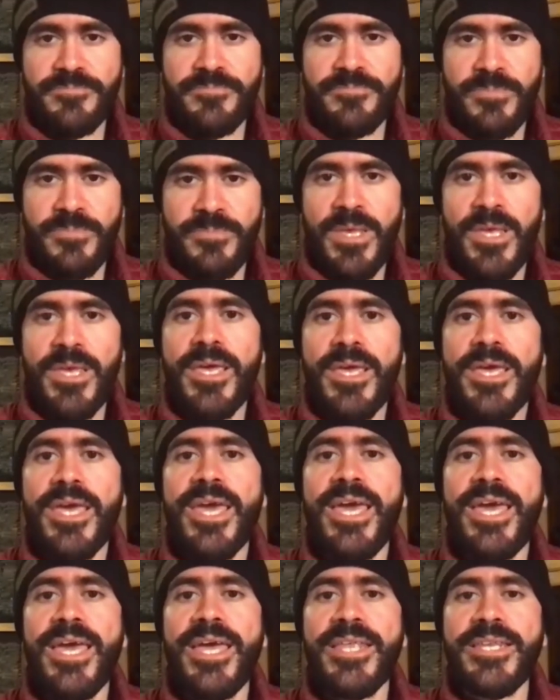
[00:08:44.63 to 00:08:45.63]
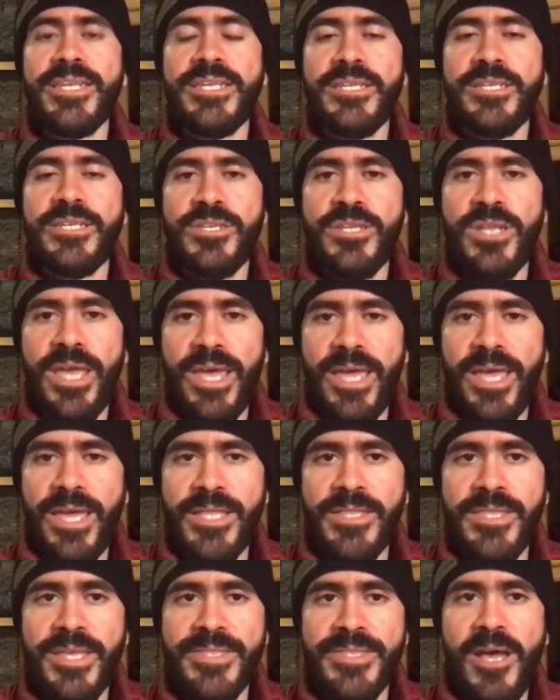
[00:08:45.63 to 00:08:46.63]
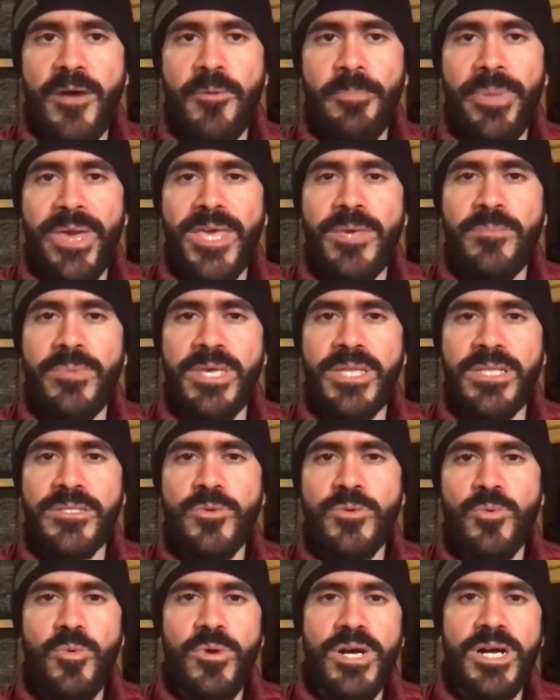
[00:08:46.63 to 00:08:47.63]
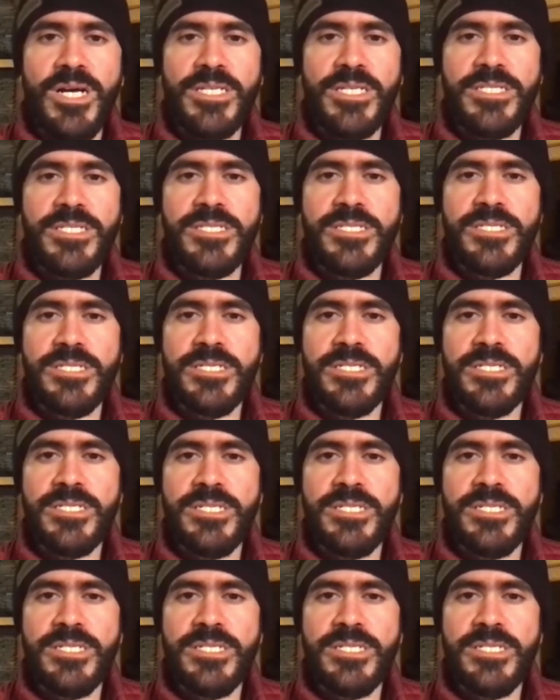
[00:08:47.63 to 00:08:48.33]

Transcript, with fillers: Yes. And and the down payment was